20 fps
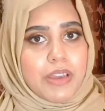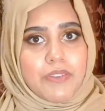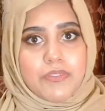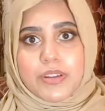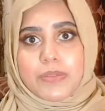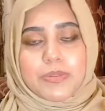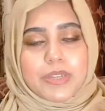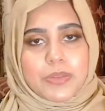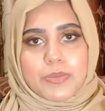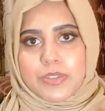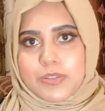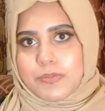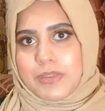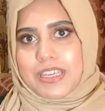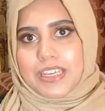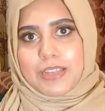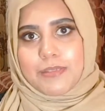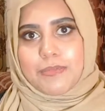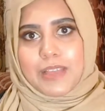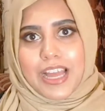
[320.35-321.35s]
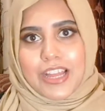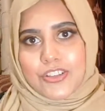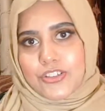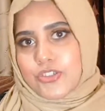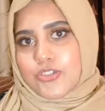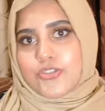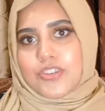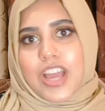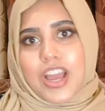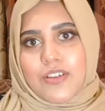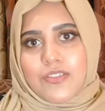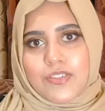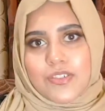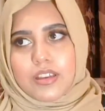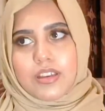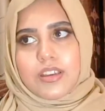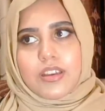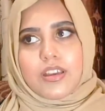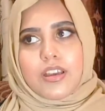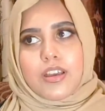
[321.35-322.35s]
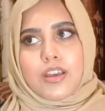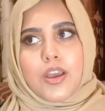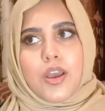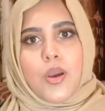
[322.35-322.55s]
Everybody was making plans to travel.